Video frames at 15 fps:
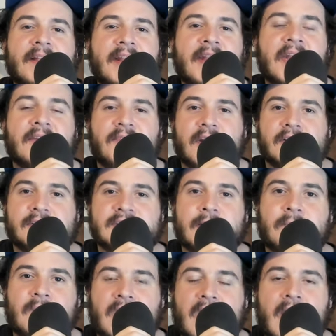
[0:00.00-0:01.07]
They need to figure
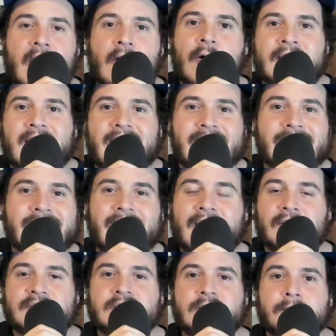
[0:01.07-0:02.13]
something out. And
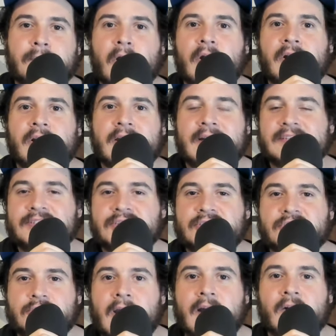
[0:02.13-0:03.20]
Harrison Burton has
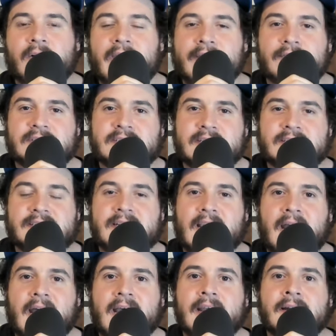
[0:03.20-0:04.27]
struggled ever since he
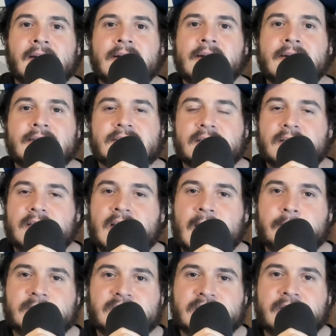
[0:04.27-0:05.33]
got to the
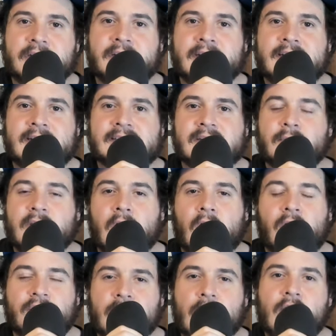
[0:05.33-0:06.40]
Cup Series, and we
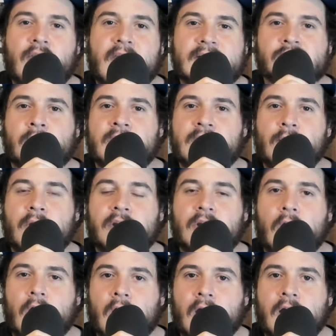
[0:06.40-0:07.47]
all know that 21
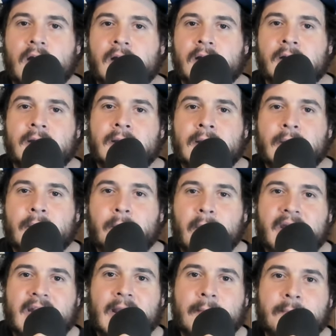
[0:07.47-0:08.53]
car
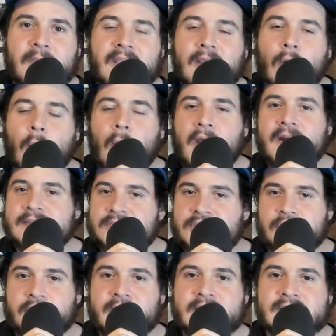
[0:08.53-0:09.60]
might not be quite as
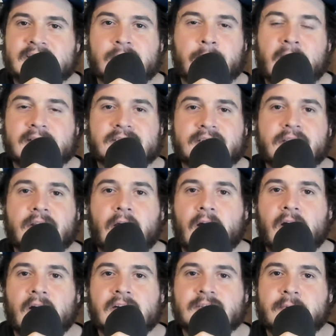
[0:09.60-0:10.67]
good as the Penske
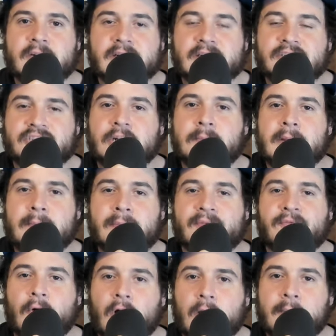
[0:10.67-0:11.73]
cars, but it should be
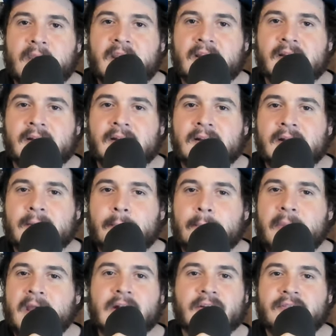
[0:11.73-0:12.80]
performing
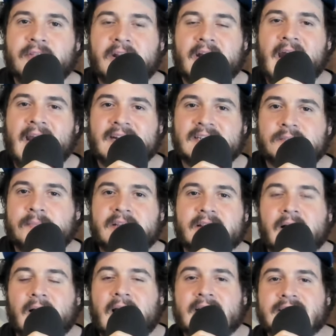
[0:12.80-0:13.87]
better than it has
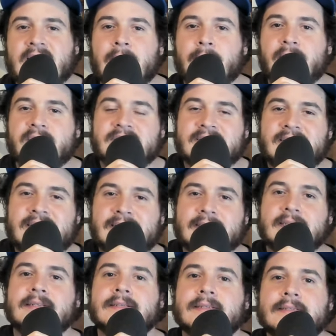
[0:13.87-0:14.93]
been the last couple of
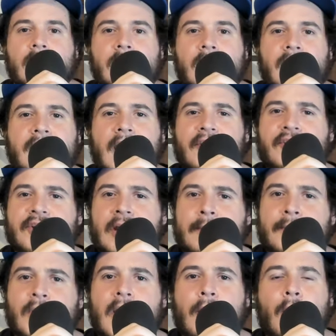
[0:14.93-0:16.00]
seasons. Another
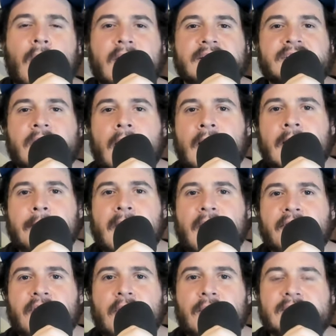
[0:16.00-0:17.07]
number I want to talk
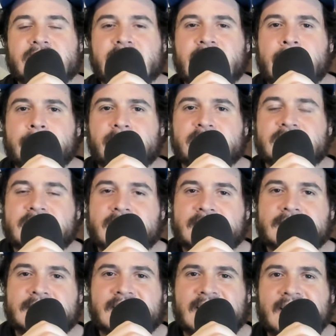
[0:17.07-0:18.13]
about, though, is the number
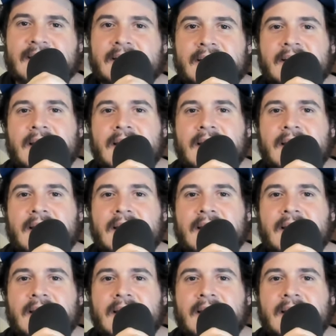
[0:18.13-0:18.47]
60.